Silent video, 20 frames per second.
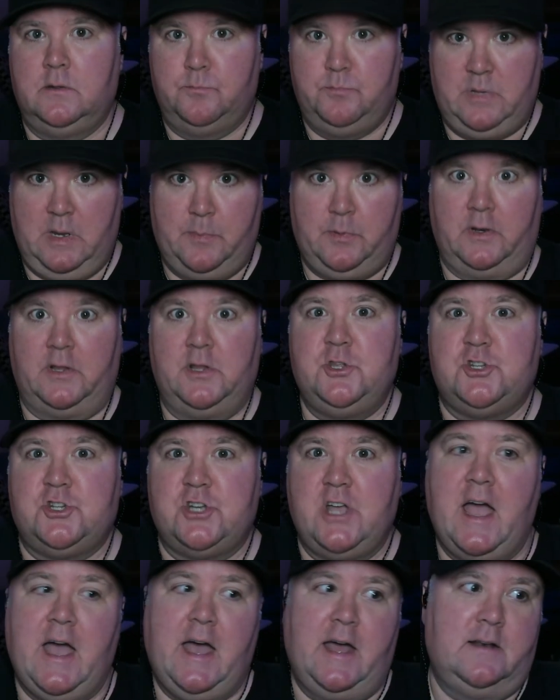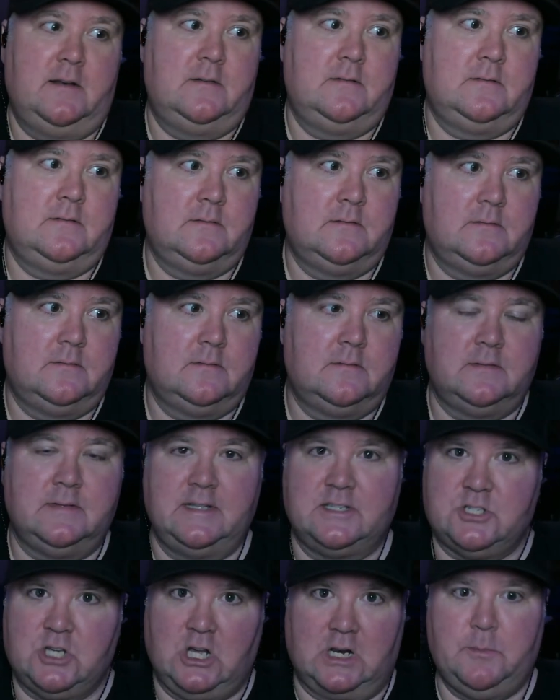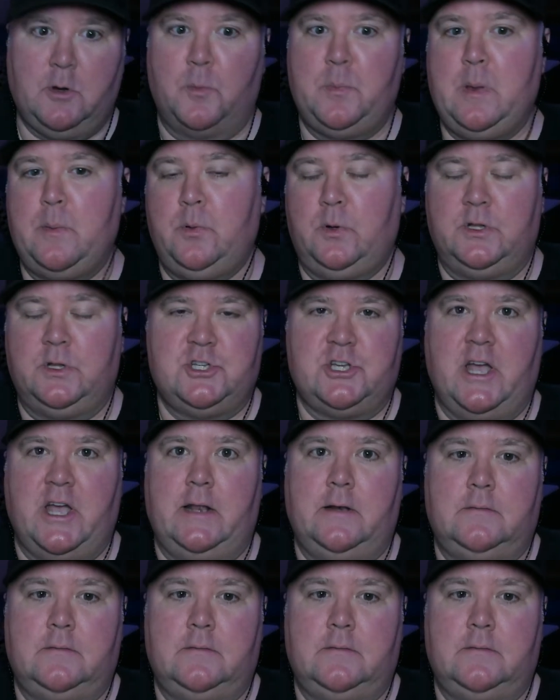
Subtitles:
people in chat, it's all about people in chat.